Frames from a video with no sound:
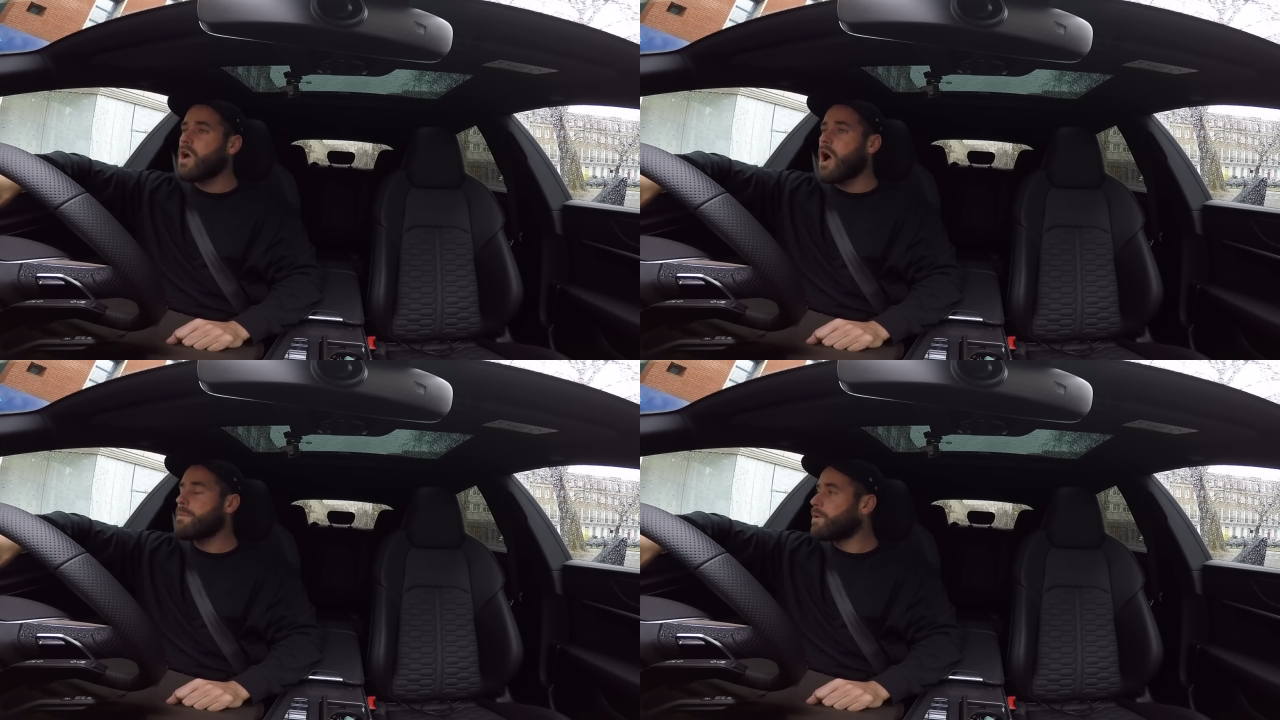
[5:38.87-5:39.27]

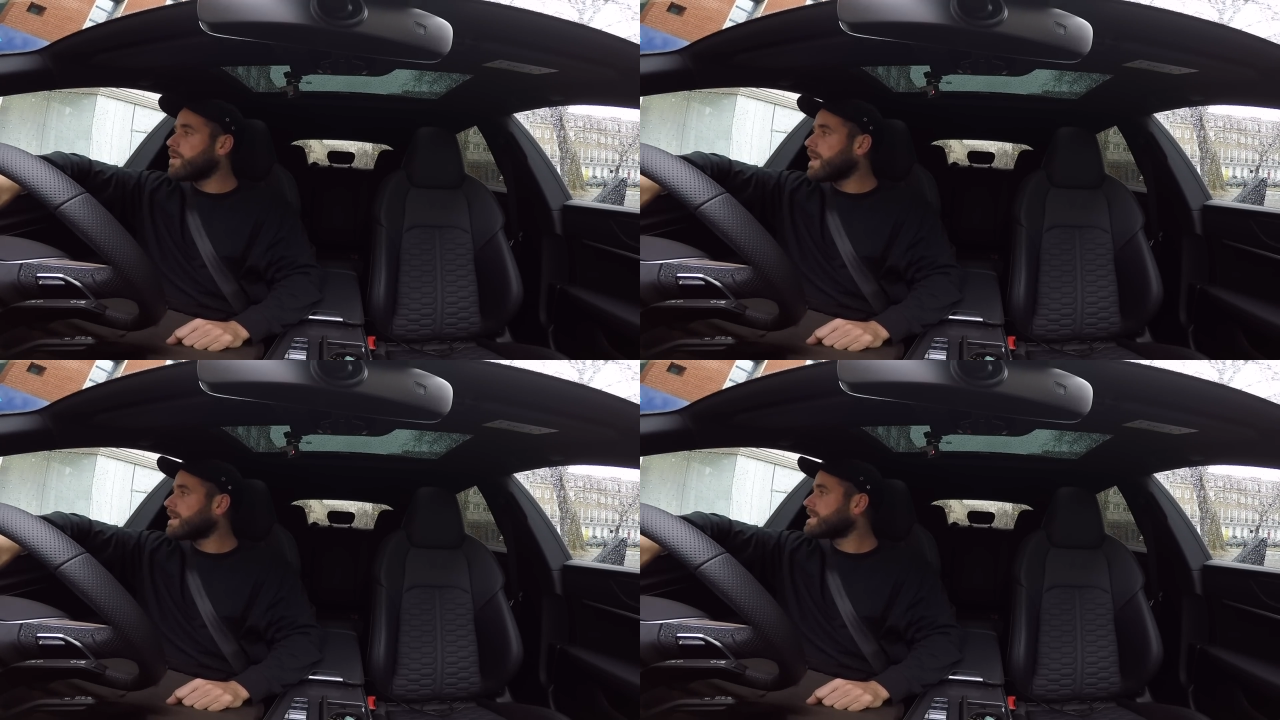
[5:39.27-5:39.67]
I
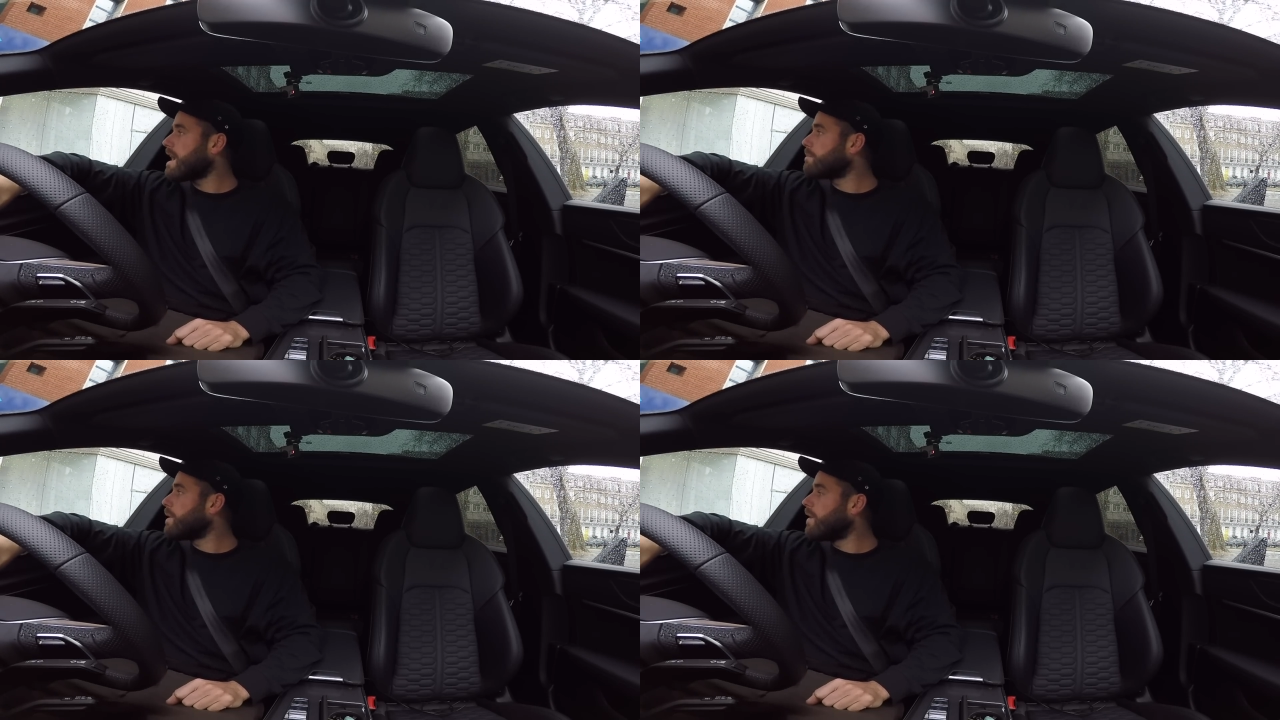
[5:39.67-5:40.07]
put that
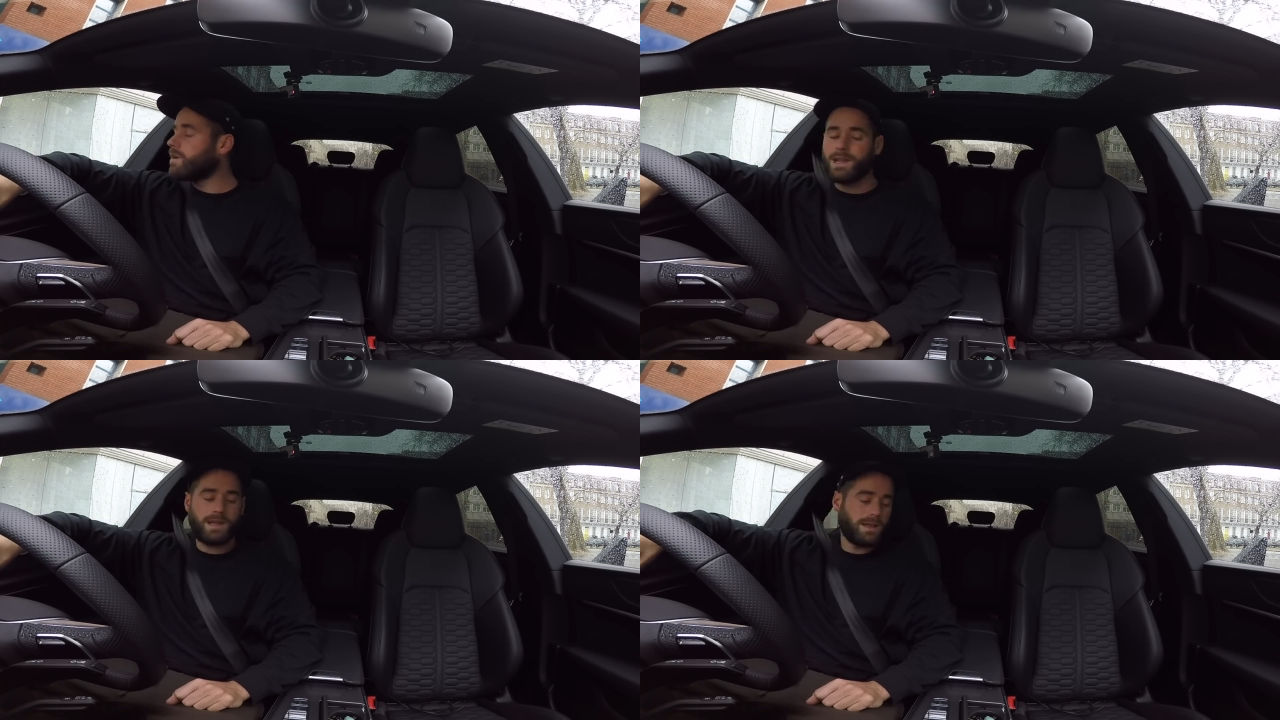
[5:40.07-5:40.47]
down
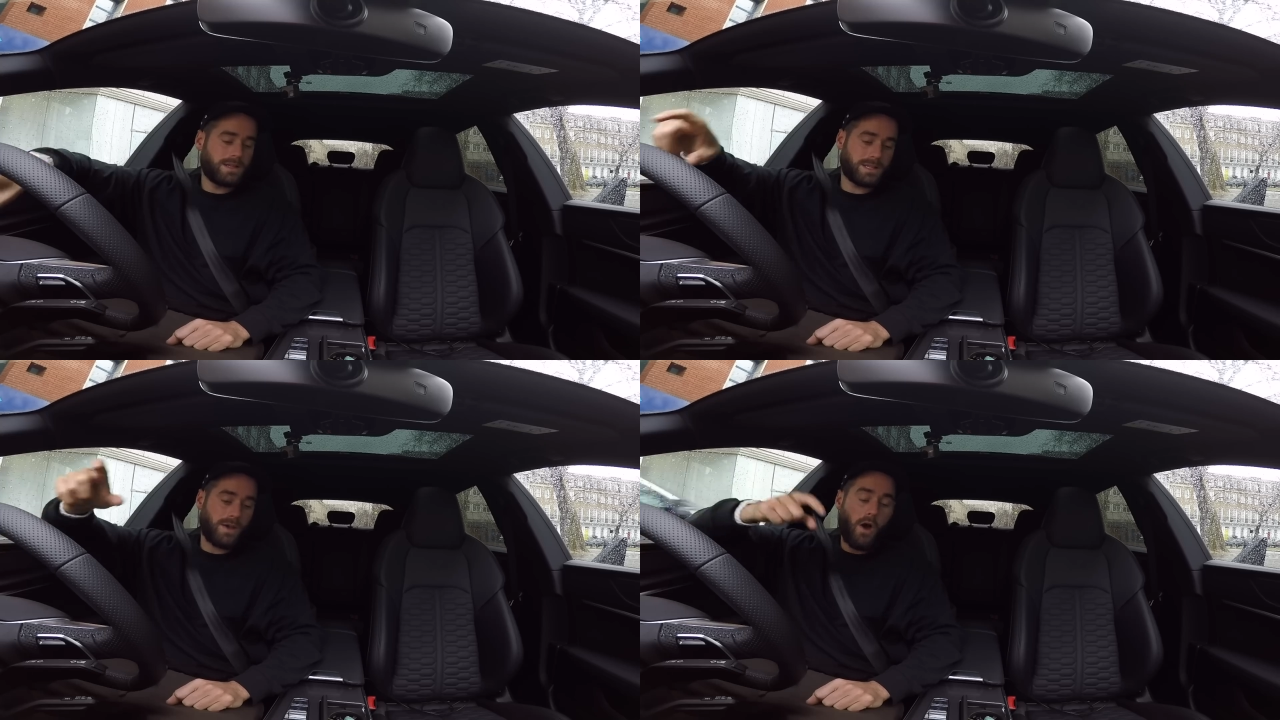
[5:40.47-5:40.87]
partly
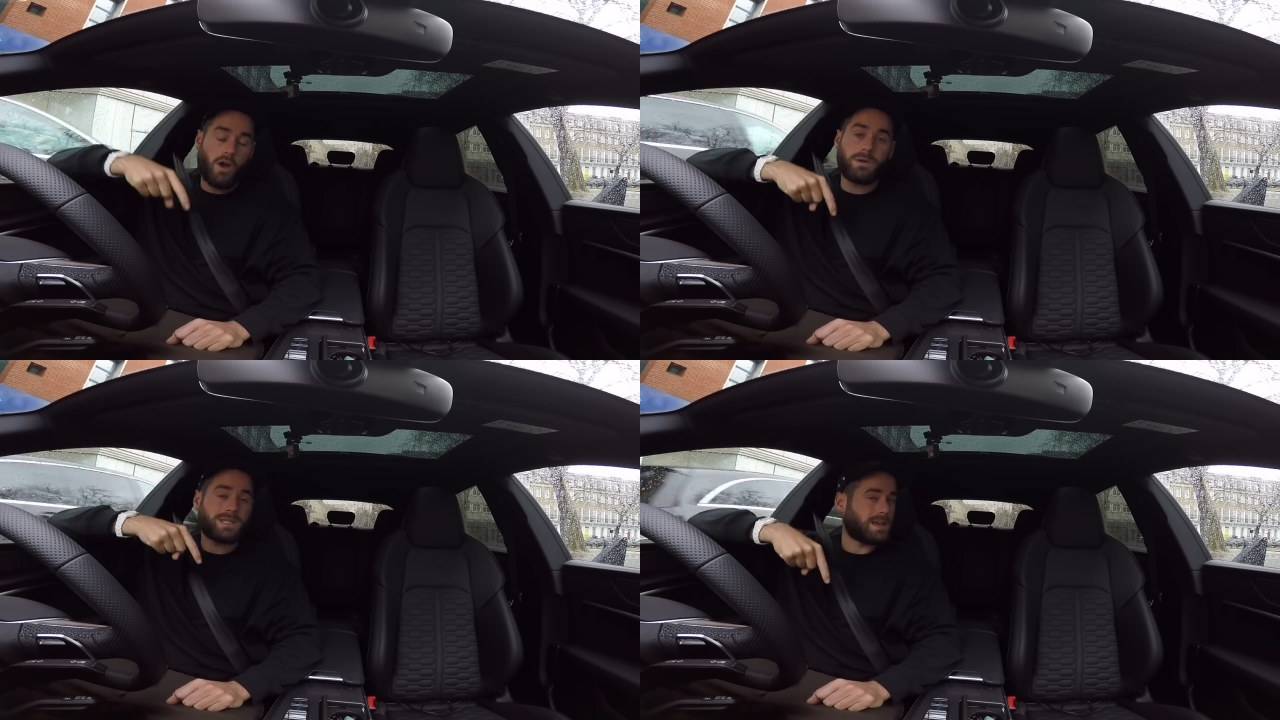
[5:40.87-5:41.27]
to the
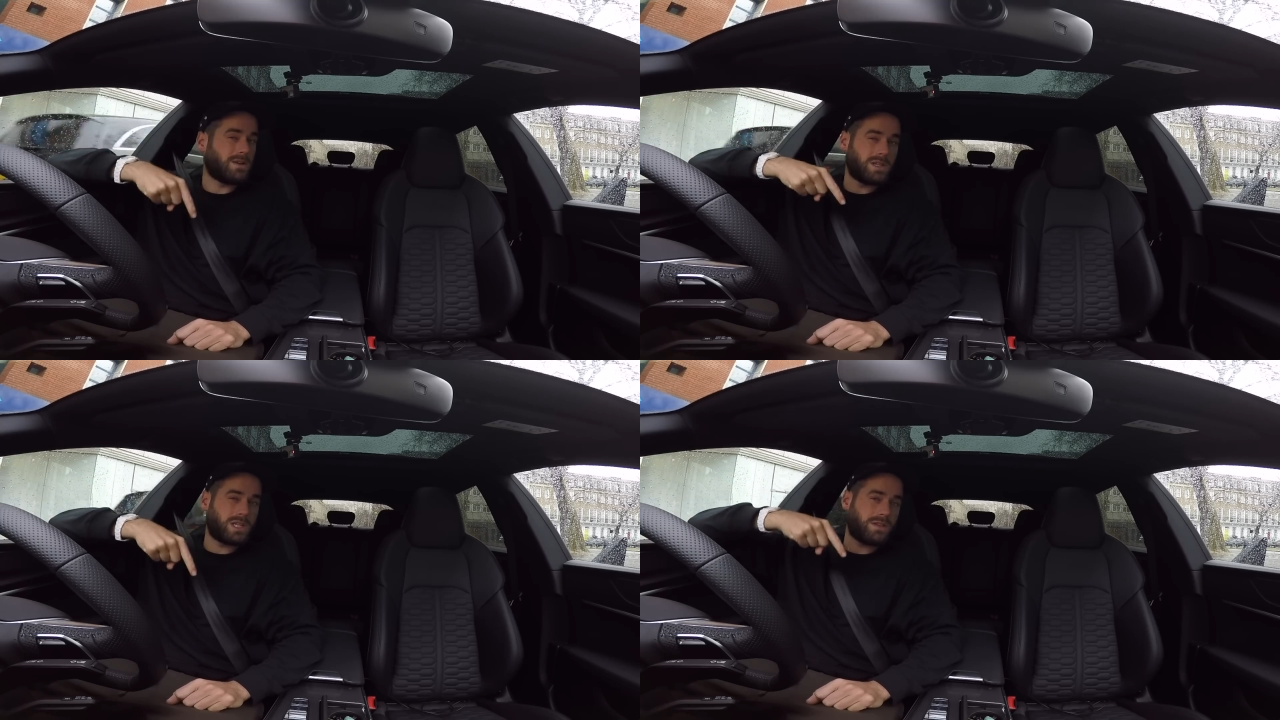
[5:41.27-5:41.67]
hybrid
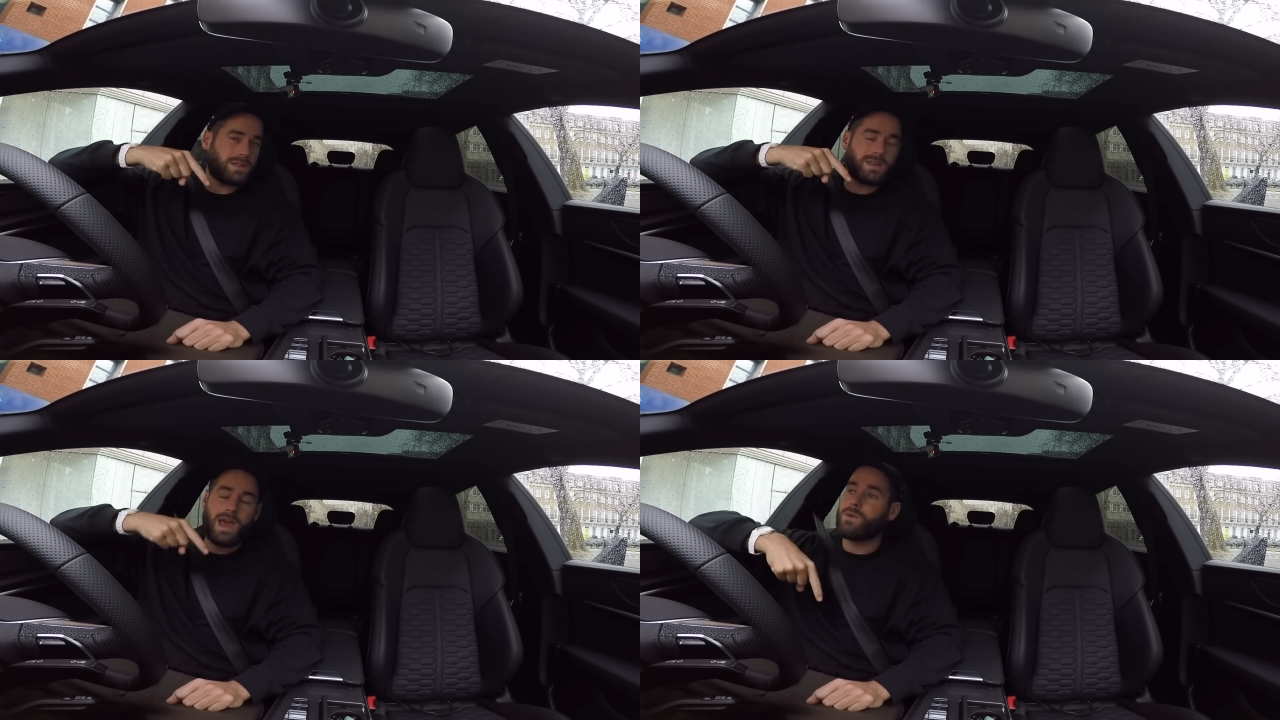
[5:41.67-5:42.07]
technology
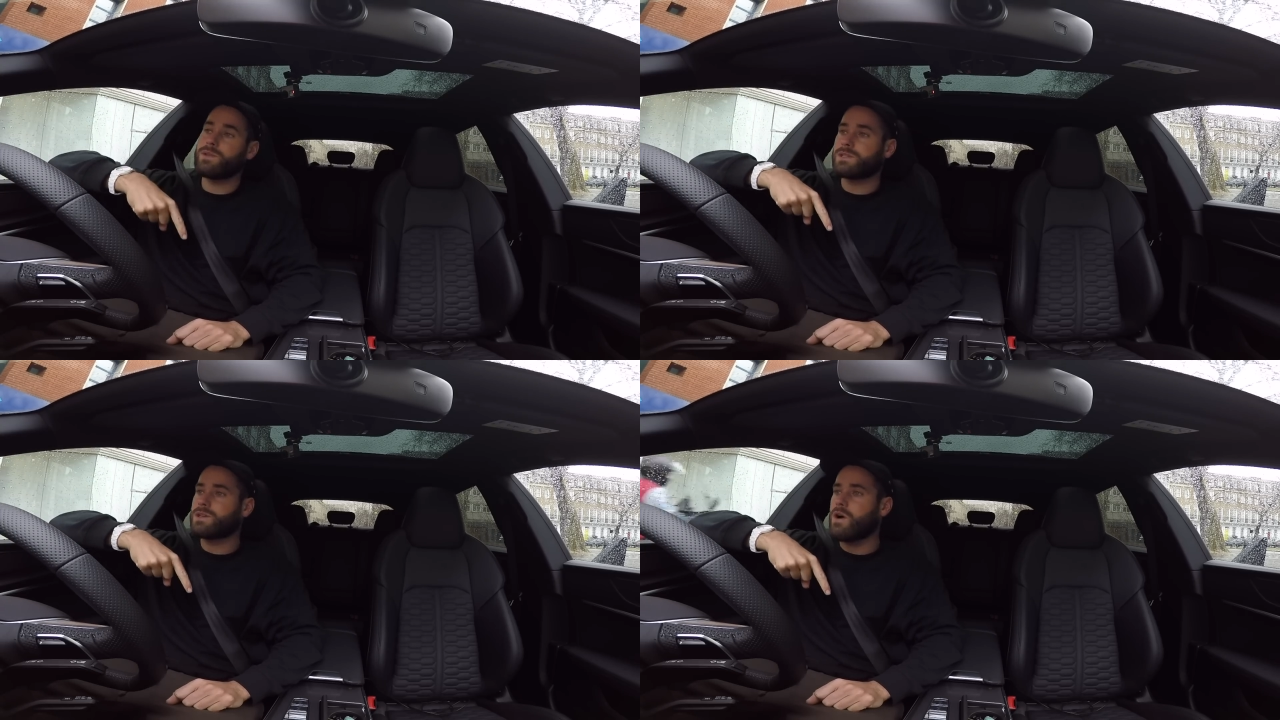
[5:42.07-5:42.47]
that's now in
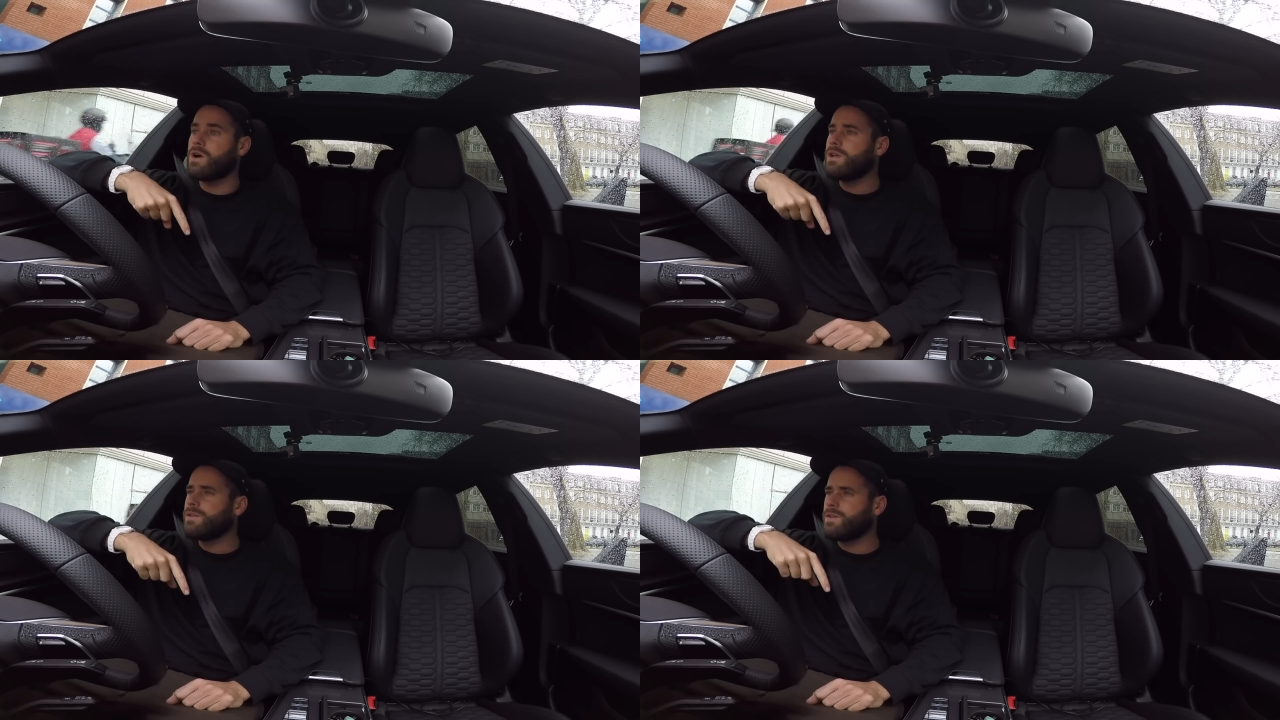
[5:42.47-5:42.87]
this car.